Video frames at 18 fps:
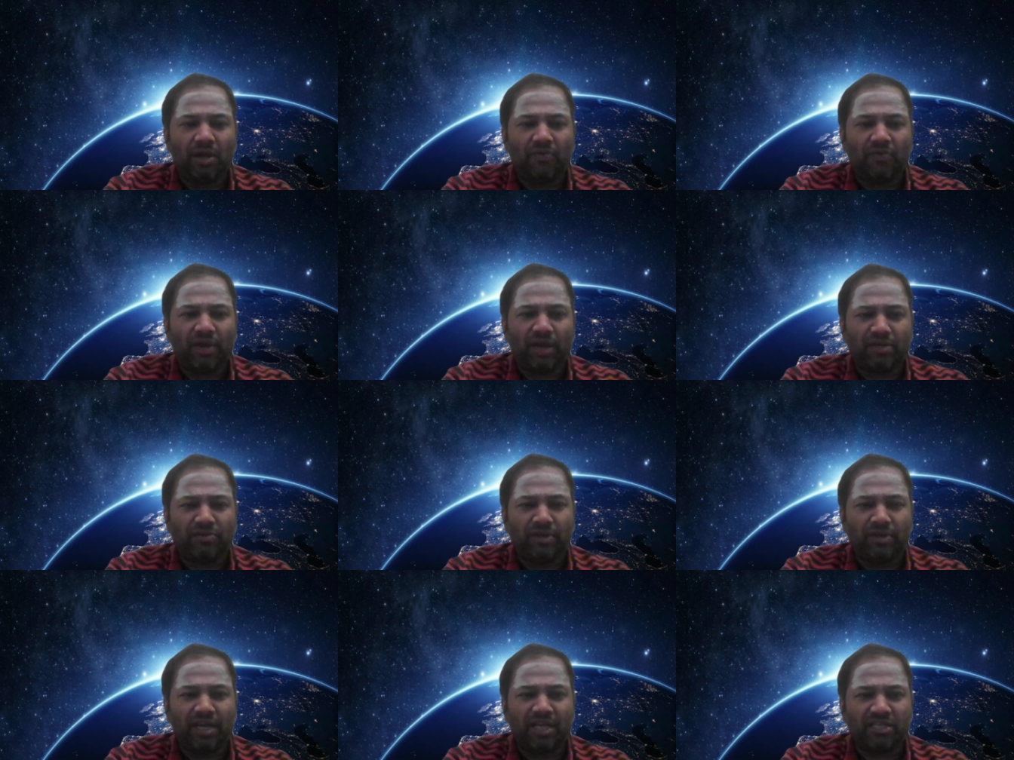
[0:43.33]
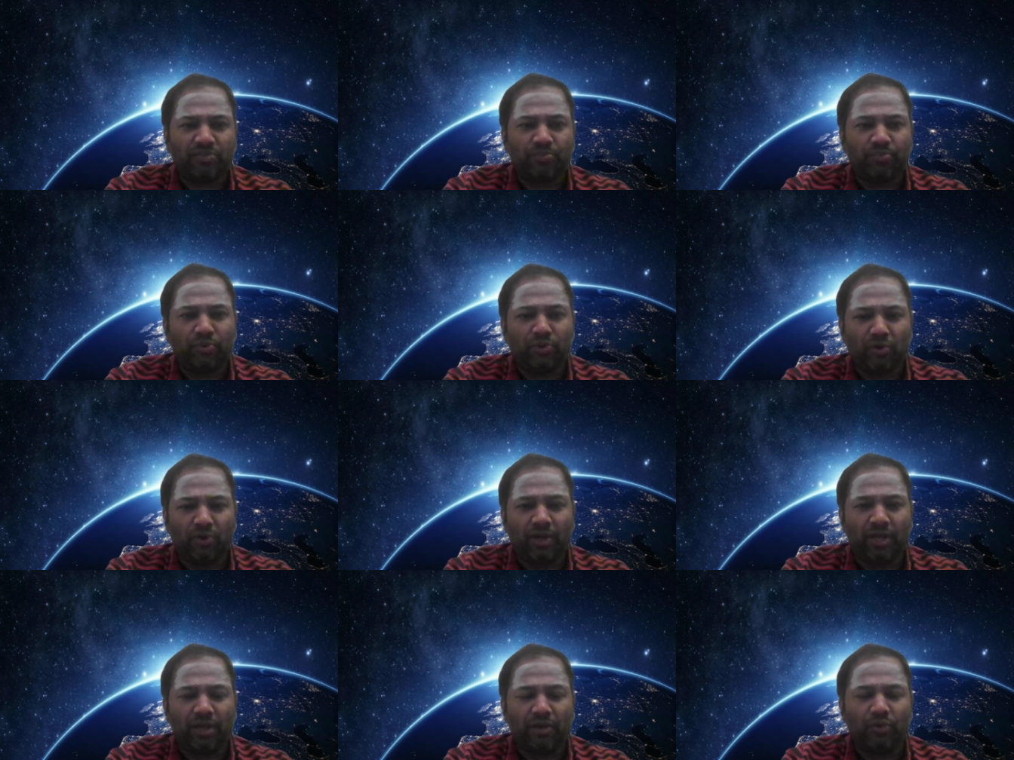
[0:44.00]
of actually
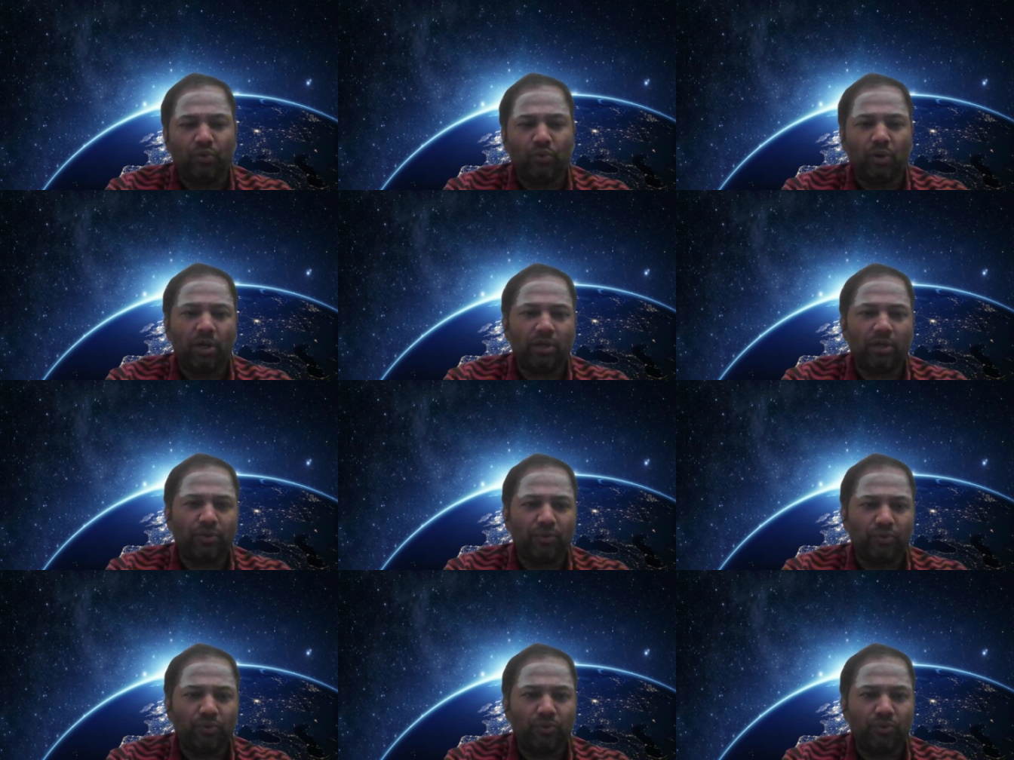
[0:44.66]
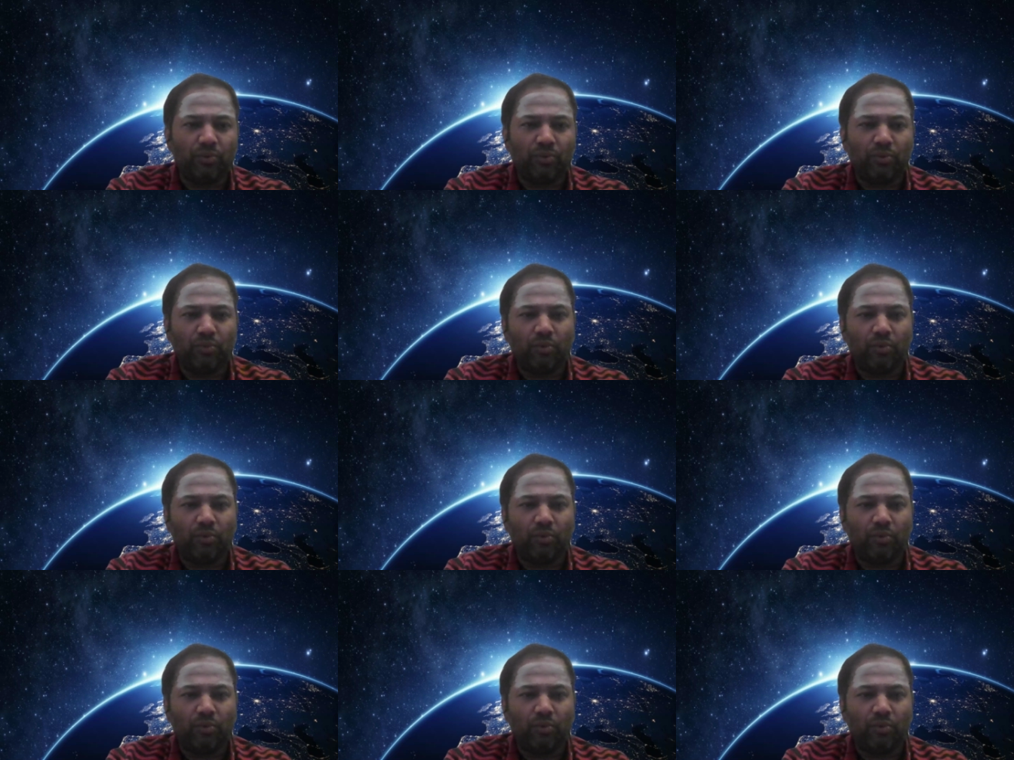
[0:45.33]
exploring who are you,